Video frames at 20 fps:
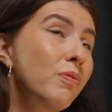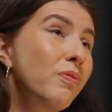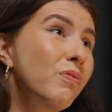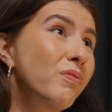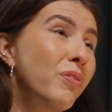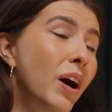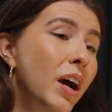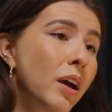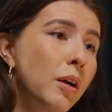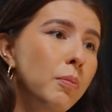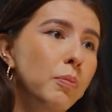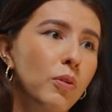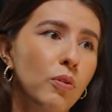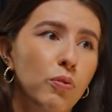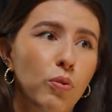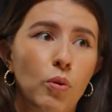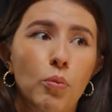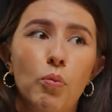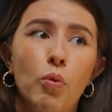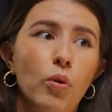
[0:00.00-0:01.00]
viable
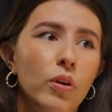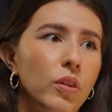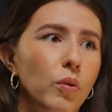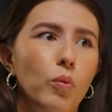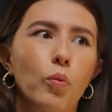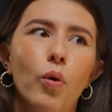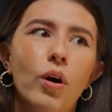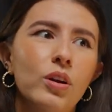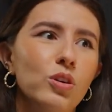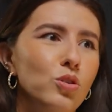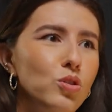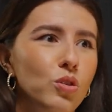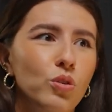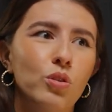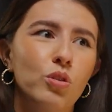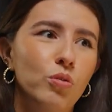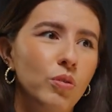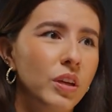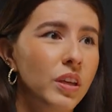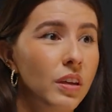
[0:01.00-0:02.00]
for more than 1, 2,
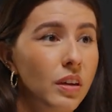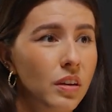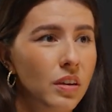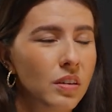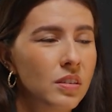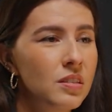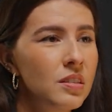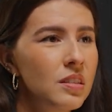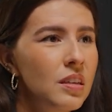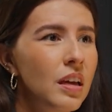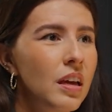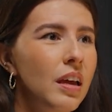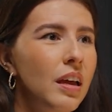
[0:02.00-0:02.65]
3 years,